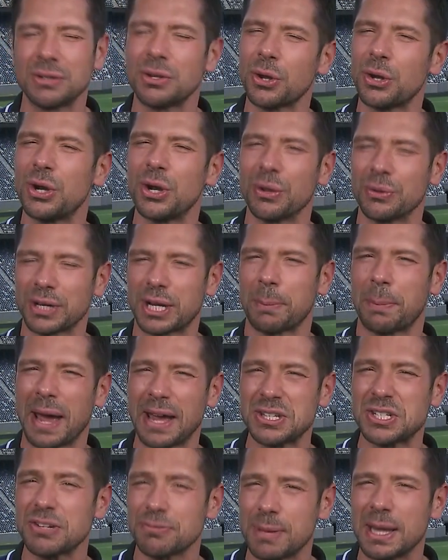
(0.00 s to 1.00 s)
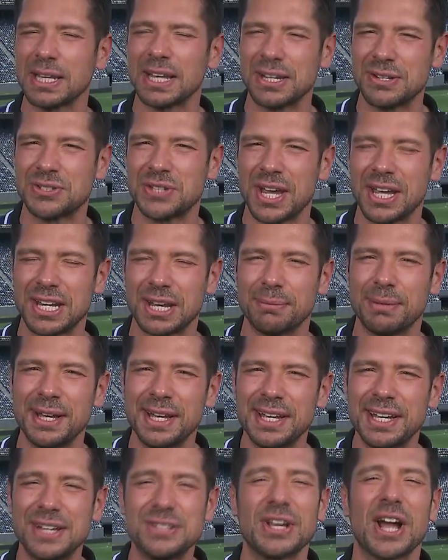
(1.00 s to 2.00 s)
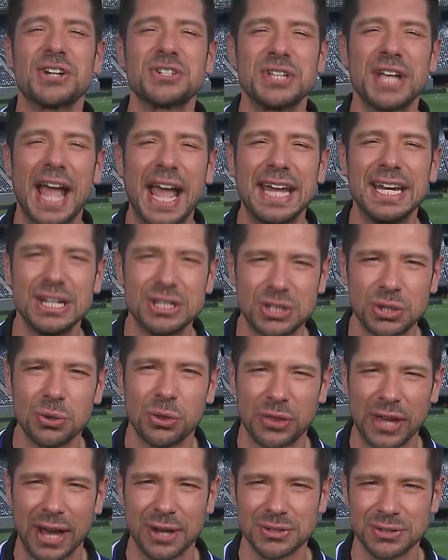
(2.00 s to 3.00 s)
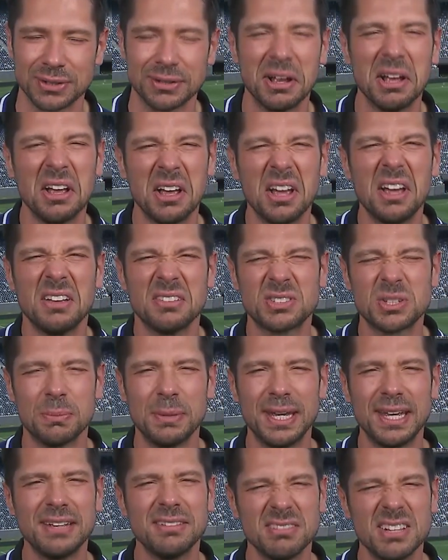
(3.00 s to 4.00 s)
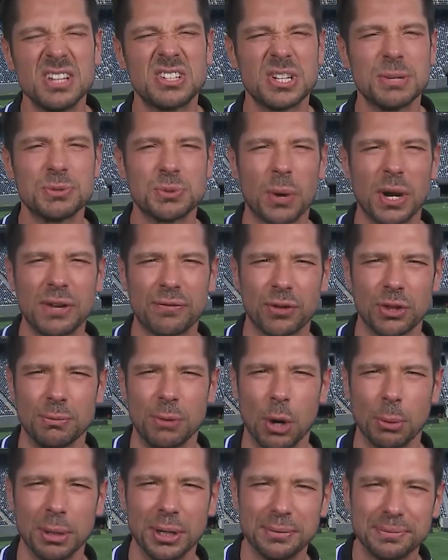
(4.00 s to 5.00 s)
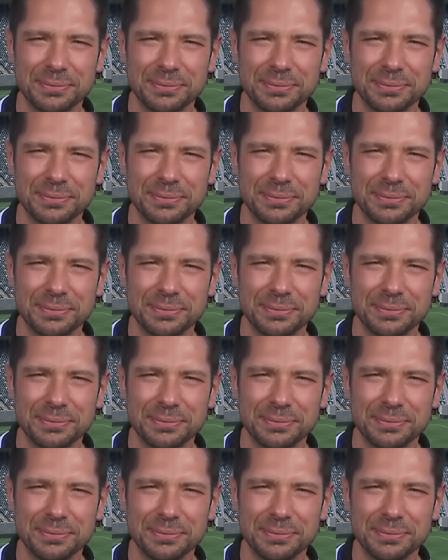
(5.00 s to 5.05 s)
no, the capacity of MetLife Stadium is actually 82,000. To me, he seems ready for the moment.